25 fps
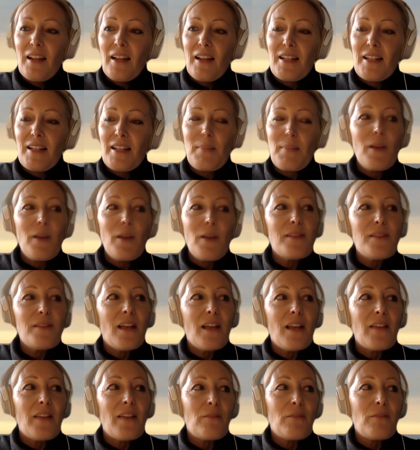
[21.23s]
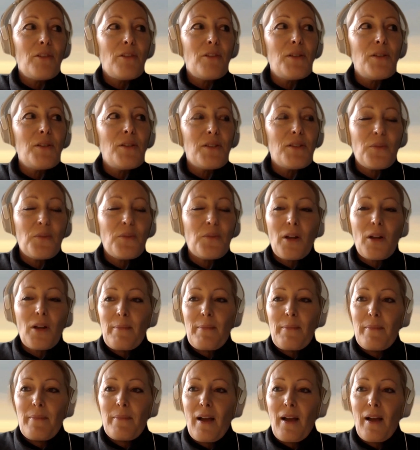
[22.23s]
And I suppose that at the root of what
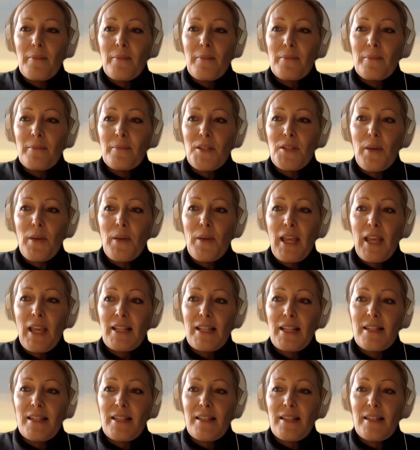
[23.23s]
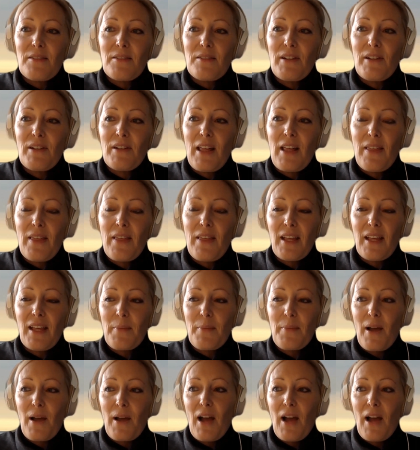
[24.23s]
I'm doing is to really think
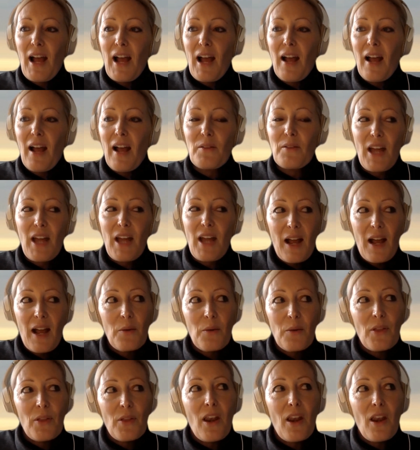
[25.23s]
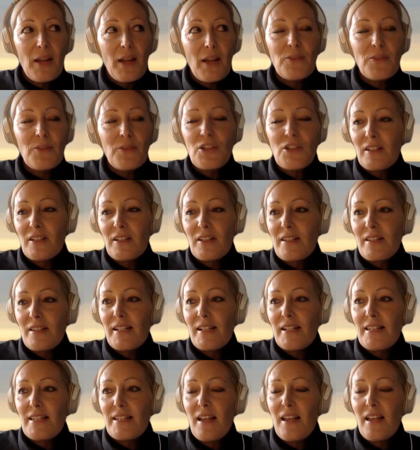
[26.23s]
about how now the life
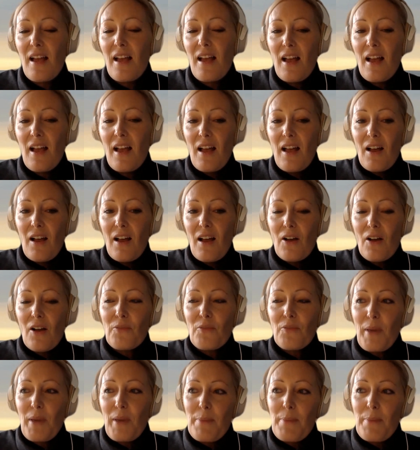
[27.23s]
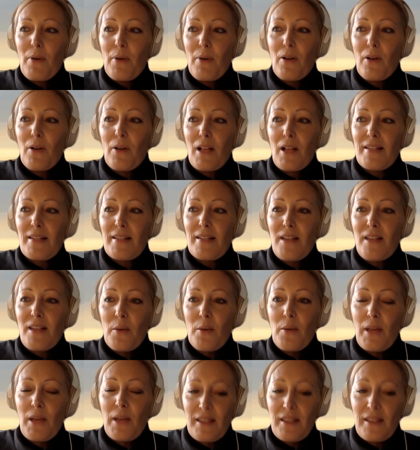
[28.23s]
chances of people are
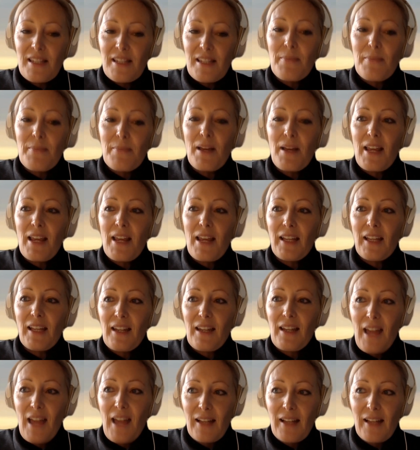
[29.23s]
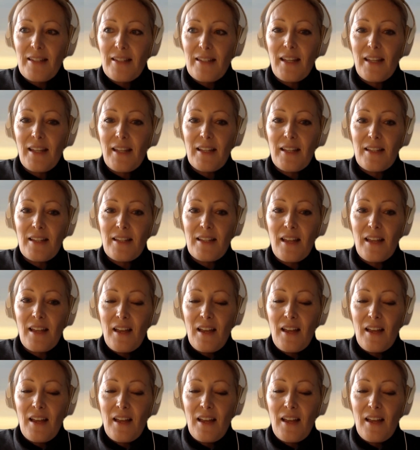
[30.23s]
so intimately connected